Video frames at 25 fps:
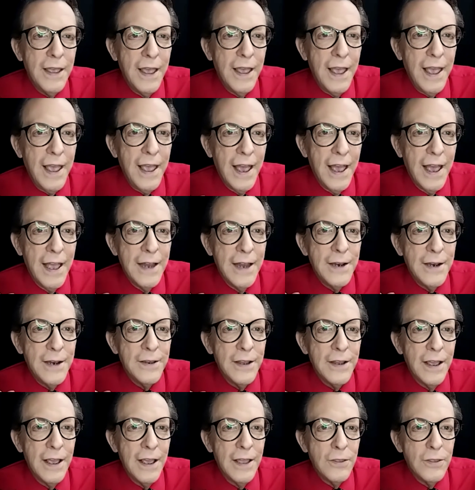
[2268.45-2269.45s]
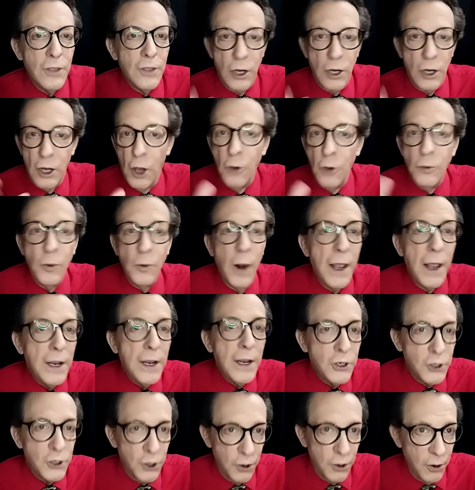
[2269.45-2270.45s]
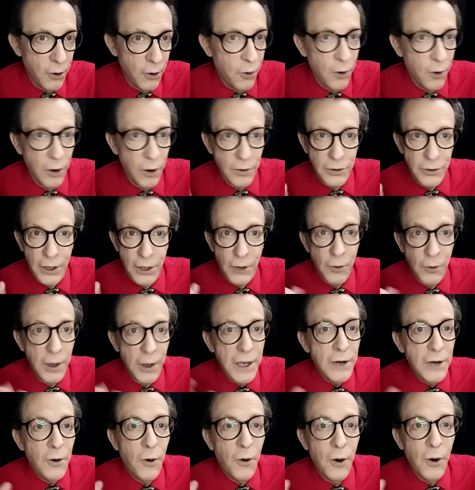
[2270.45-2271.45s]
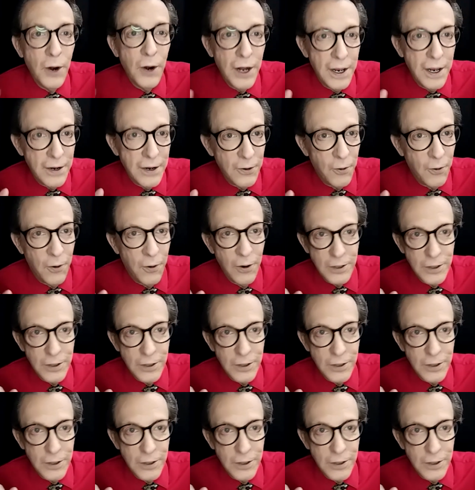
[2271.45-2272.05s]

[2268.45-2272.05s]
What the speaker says: And the Lone Ranger, or the Green Hornet, or